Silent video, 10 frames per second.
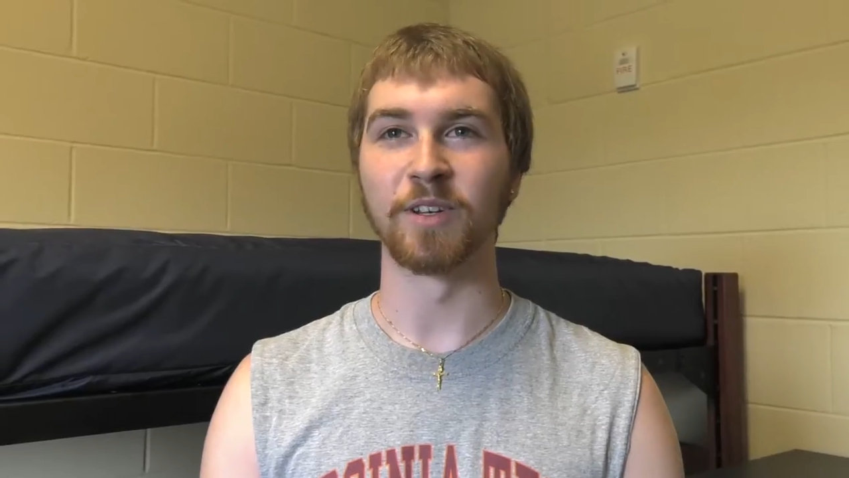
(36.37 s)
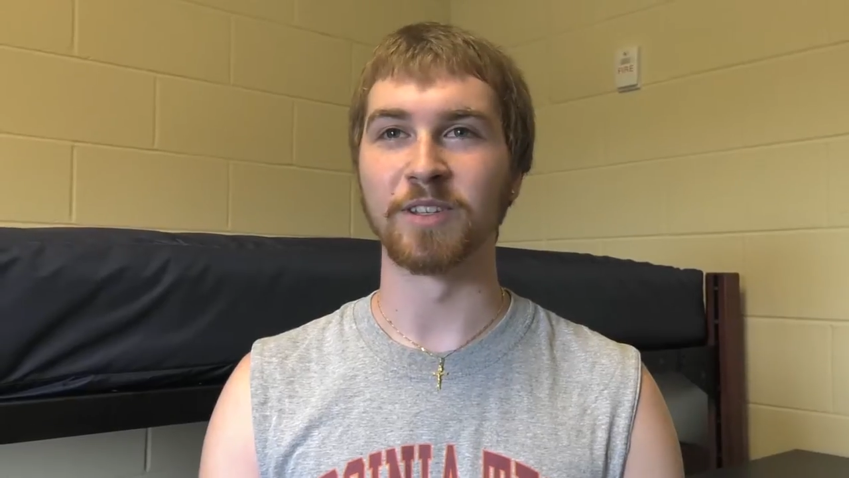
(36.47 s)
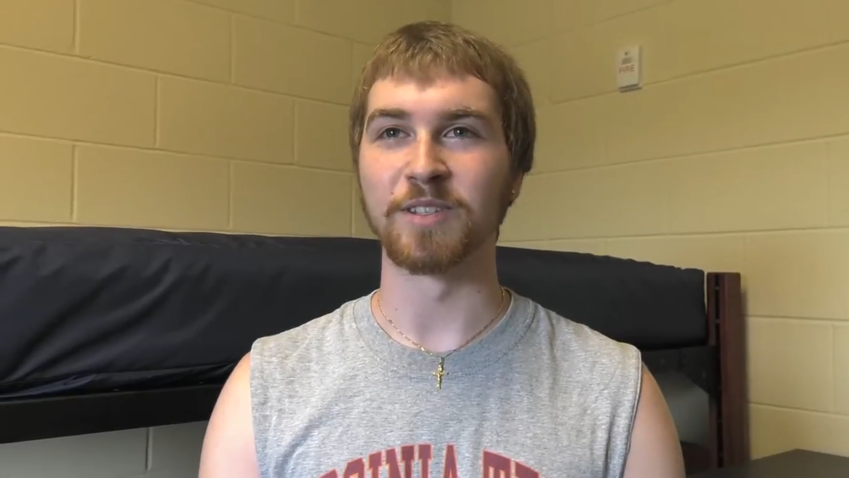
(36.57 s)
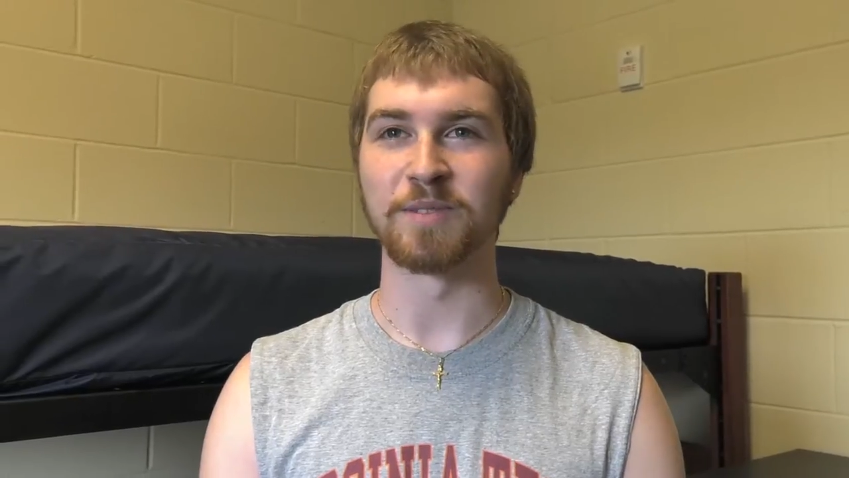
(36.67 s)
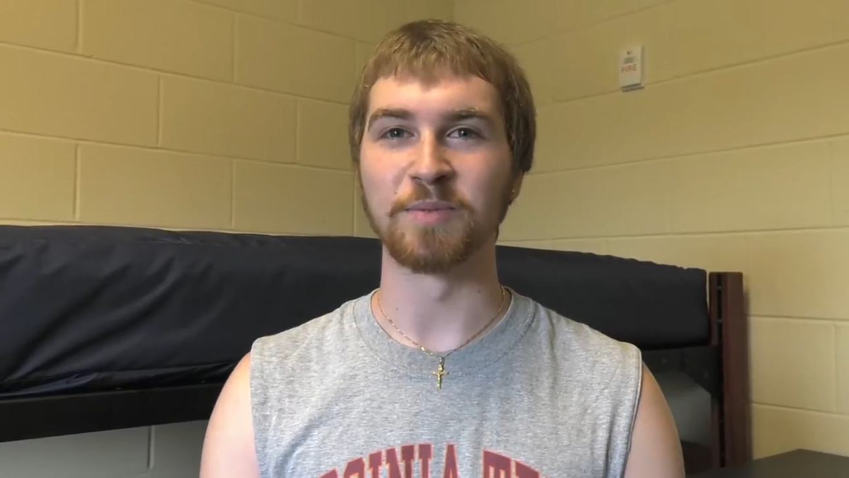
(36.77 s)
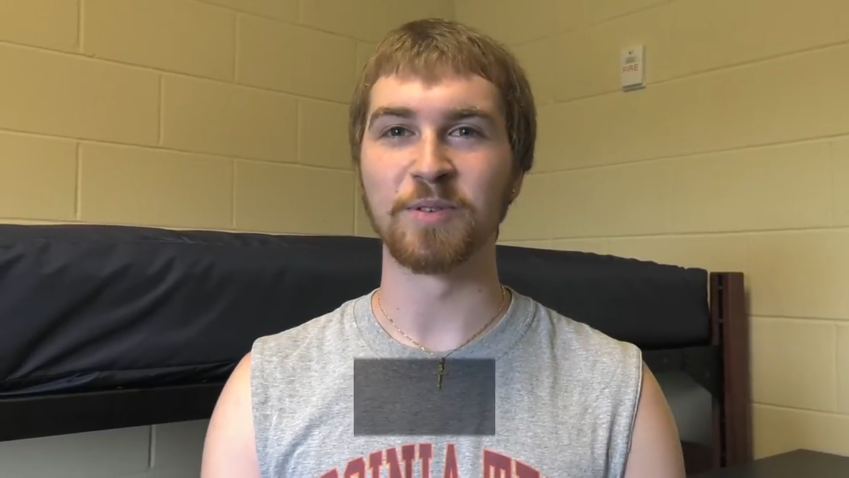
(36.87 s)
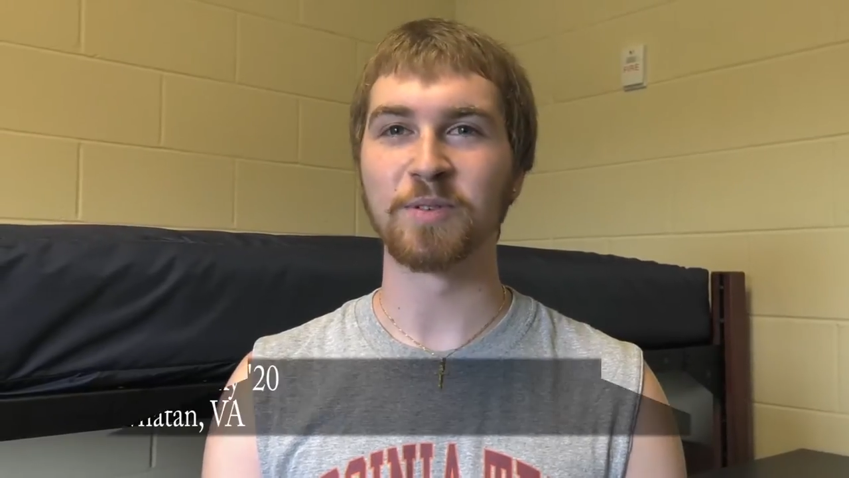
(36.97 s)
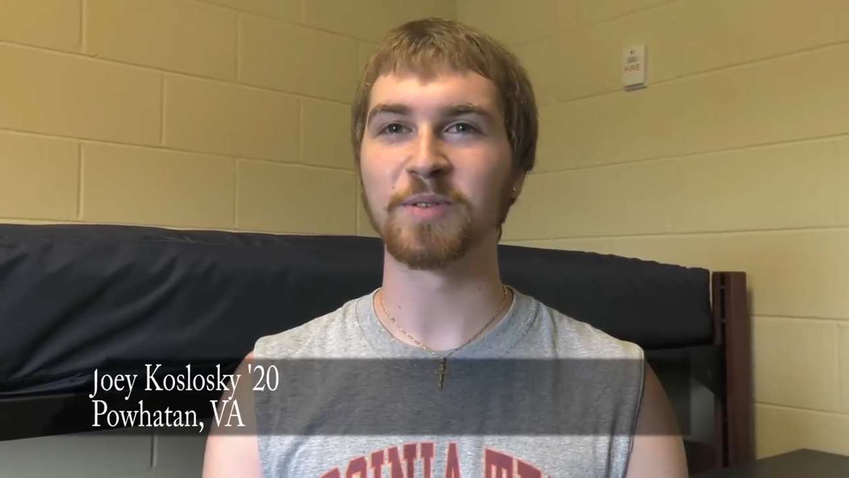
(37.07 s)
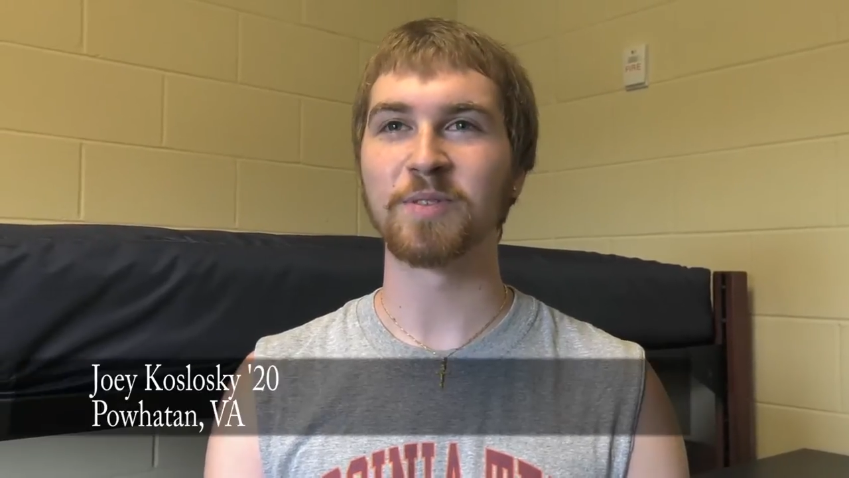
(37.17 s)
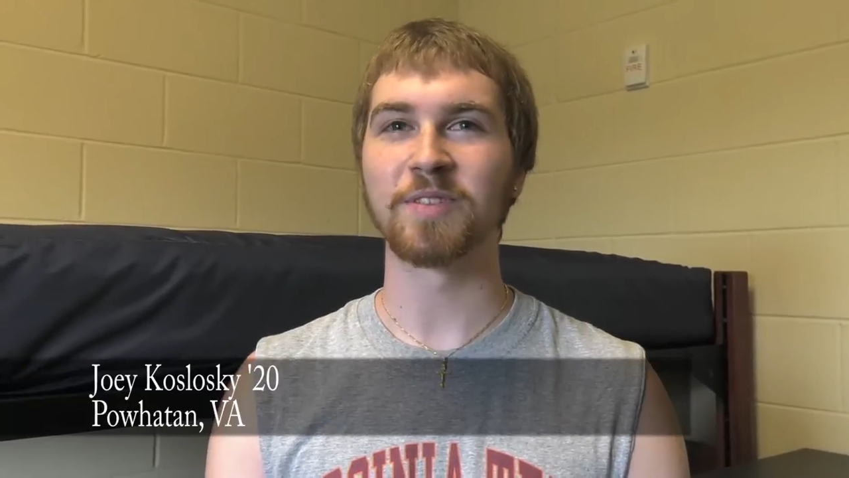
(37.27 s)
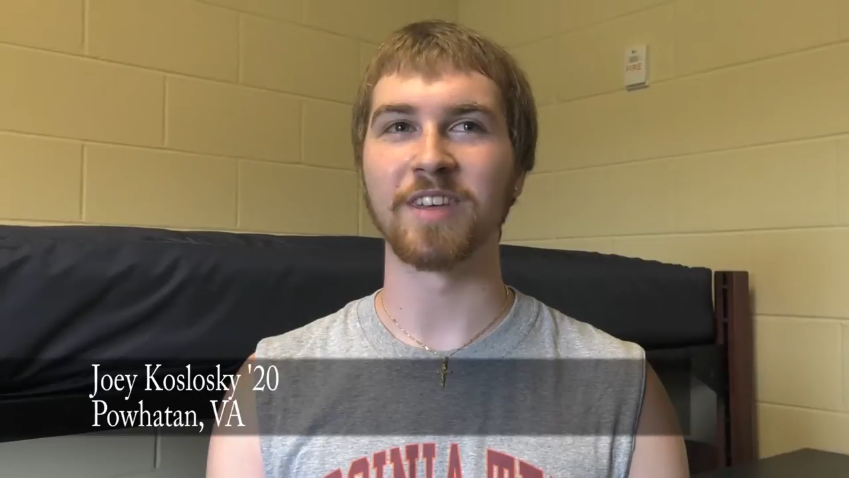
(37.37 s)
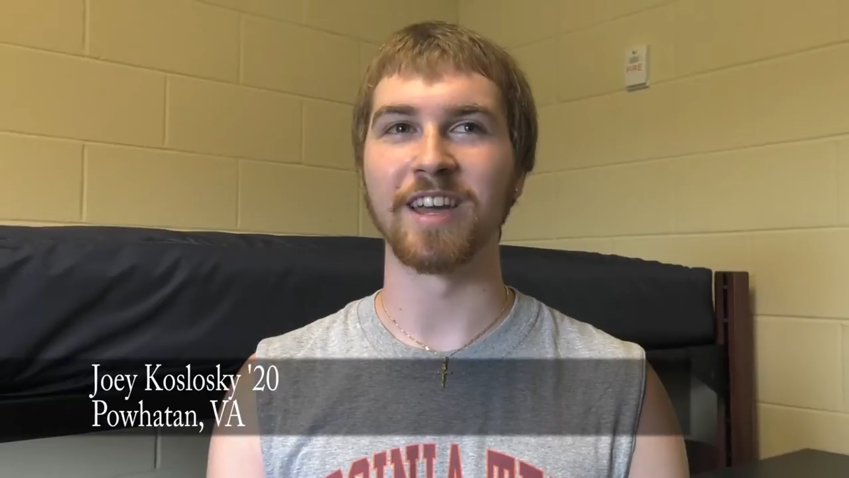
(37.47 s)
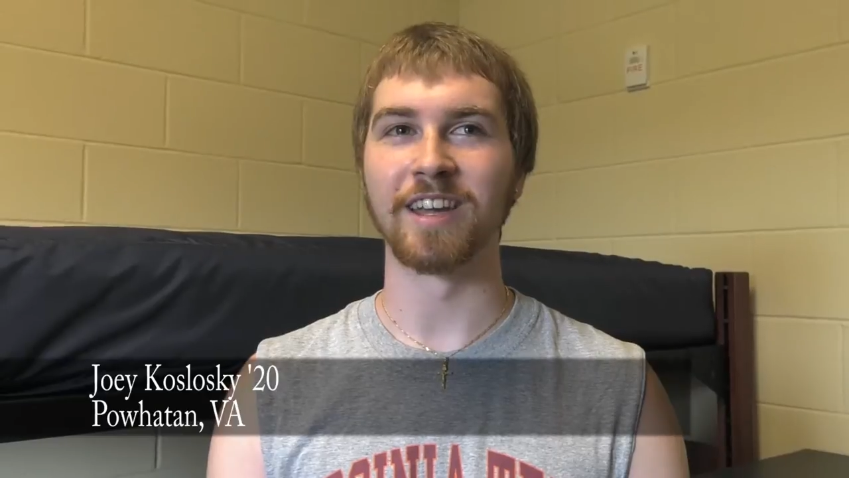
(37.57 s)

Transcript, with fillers: really smooth